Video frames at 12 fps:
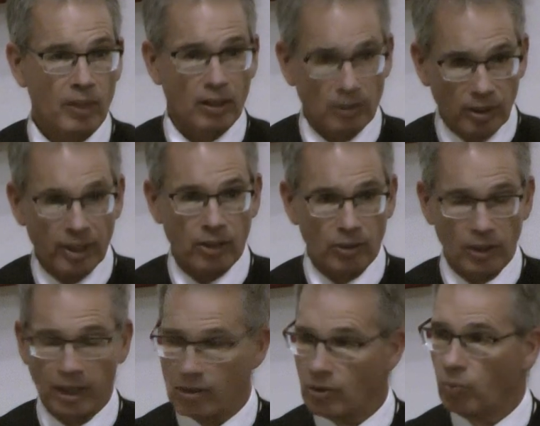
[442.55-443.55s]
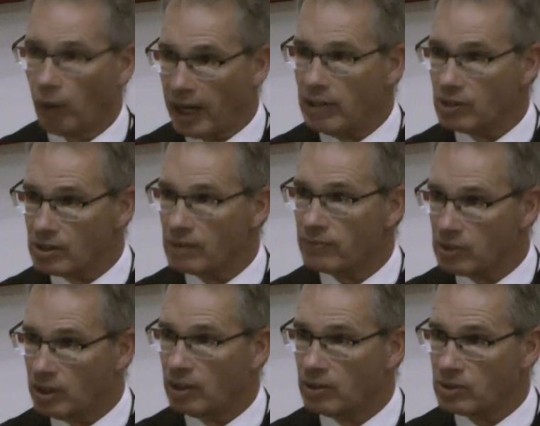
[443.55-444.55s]
Literally, the wages of
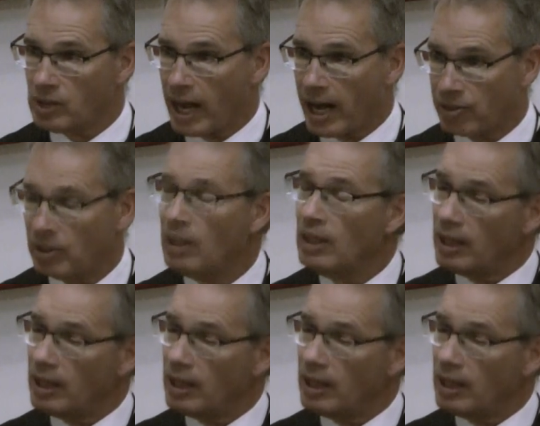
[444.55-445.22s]
sin is death.